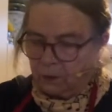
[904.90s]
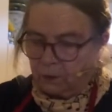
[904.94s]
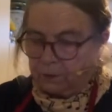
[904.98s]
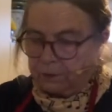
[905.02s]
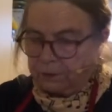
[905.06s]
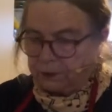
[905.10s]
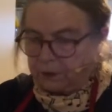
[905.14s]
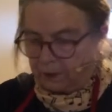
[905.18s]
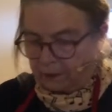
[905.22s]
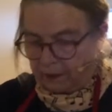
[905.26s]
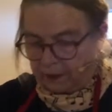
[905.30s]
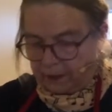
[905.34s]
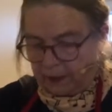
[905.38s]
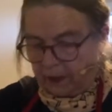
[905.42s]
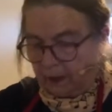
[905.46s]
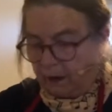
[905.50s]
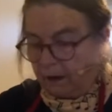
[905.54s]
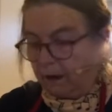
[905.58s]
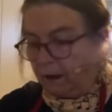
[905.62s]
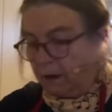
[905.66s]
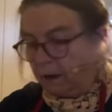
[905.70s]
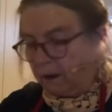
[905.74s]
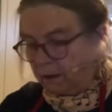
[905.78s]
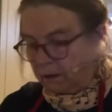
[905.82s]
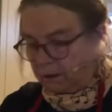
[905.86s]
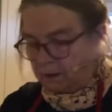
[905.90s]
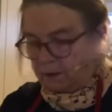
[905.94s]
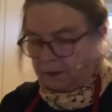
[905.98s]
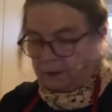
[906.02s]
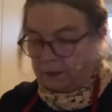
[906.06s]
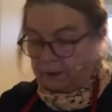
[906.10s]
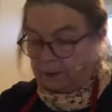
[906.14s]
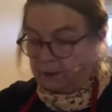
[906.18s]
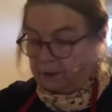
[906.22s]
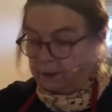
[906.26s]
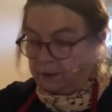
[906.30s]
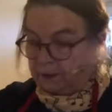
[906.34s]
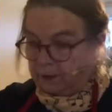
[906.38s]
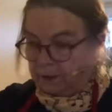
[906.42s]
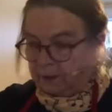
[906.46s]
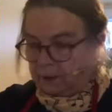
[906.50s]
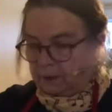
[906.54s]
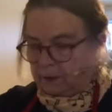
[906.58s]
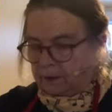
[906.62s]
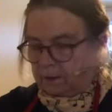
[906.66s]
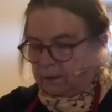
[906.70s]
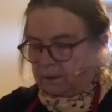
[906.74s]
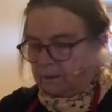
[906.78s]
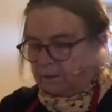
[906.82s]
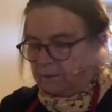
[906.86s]
Oops, sorry. Haha.
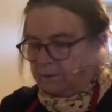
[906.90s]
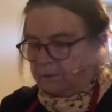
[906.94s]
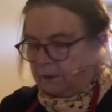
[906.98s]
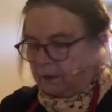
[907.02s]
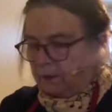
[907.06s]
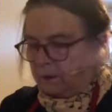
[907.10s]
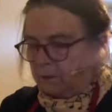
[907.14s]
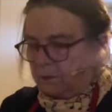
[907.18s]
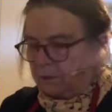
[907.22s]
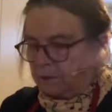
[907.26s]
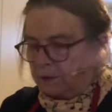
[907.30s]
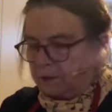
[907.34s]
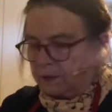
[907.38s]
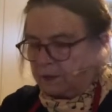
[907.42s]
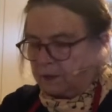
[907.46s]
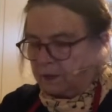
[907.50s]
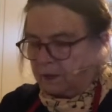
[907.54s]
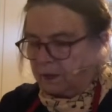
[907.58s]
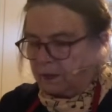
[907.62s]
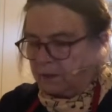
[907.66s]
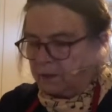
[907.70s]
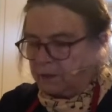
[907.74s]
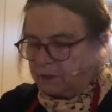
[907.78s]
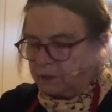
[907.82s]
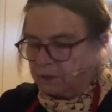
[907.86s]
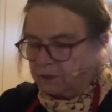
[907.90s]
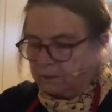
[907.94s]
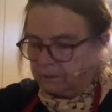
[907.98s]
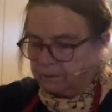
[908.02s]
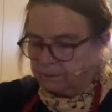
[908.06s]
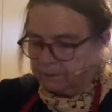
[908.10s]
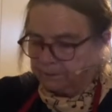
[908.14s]
Forget one stage.